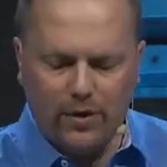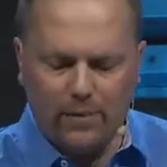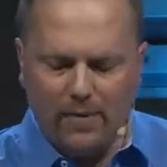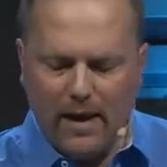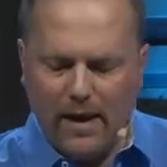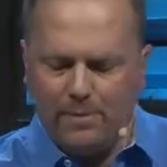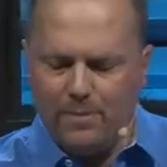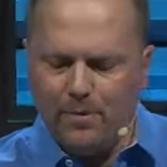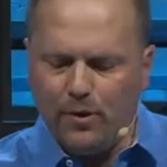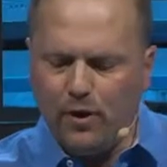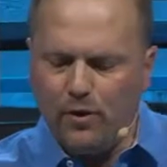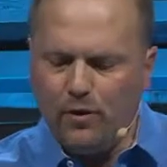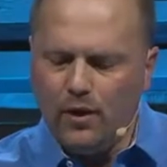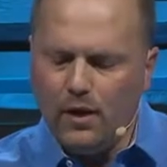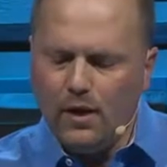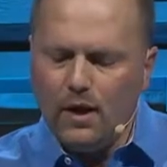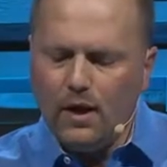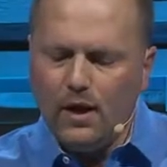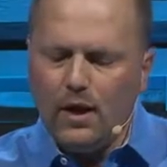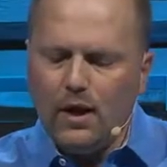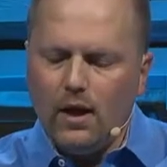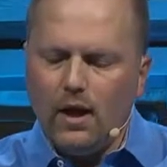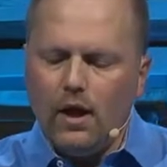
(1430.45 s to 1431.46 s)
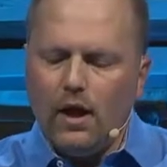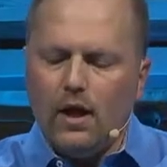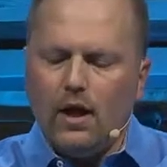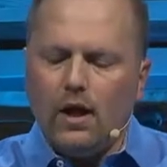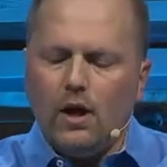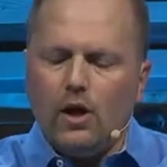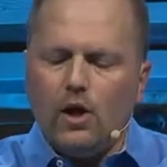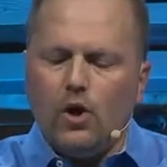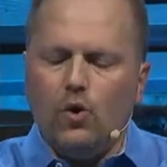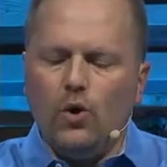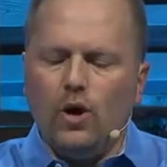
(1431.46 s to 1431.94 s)
People
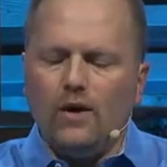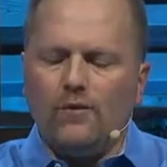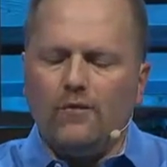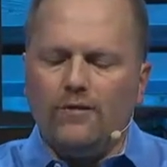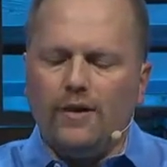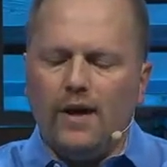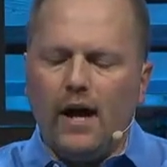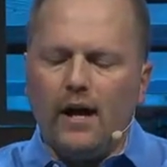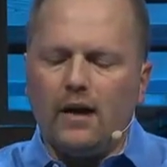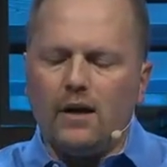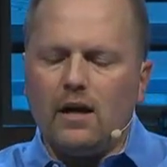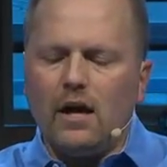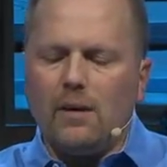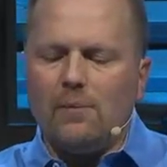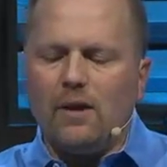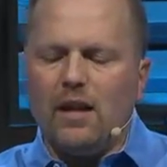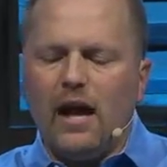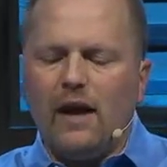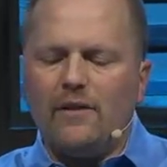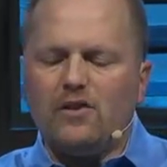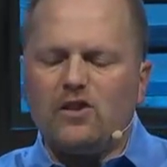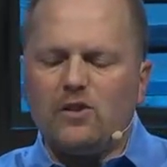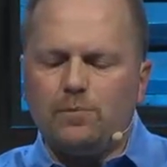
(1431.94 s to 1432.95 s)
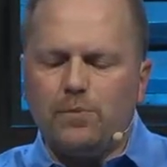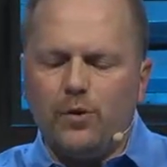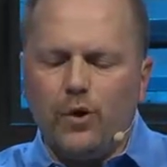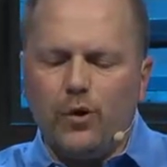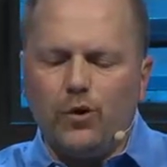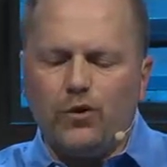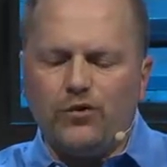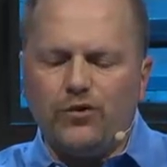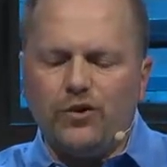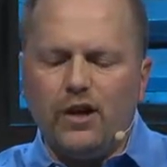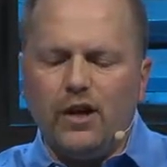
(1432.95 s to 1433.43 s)
who have not come alive
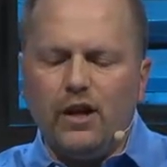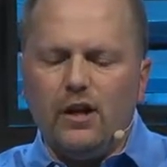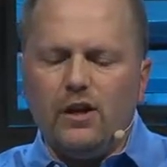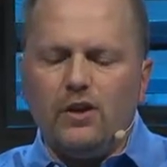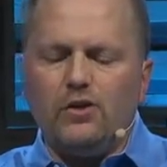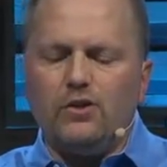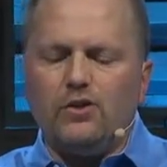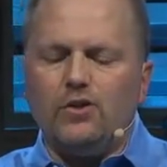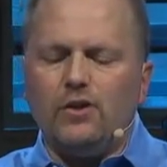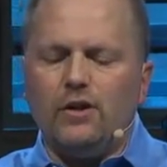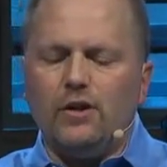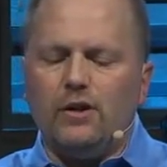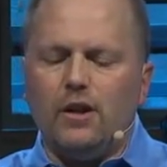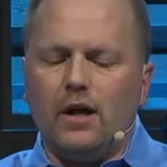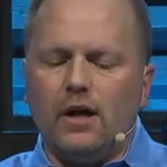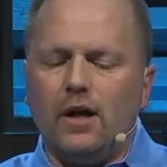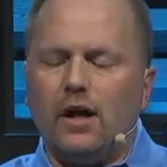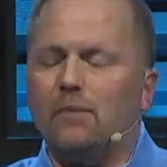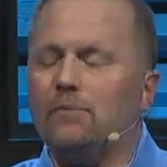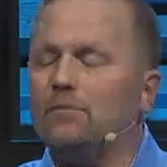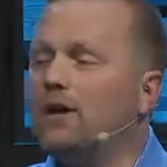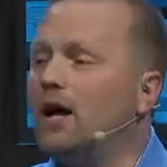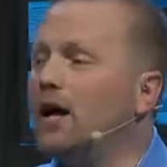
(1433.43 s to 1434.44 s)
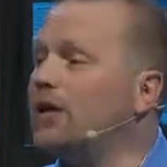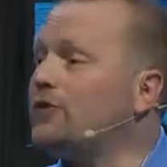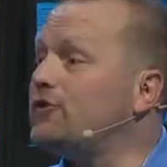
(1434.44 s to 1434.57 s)
spiritually um,